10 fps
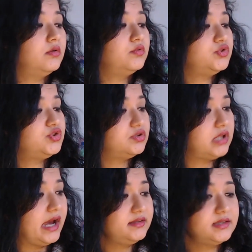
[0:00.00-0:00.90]
Would you
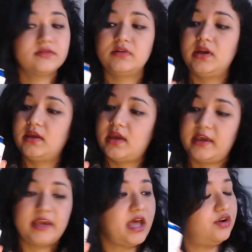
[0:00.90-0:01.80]
like to drink a
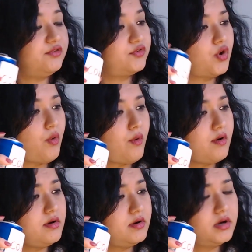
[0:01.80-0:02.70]
can of
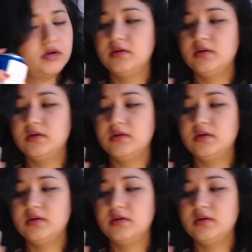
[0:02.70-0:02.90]
Coke?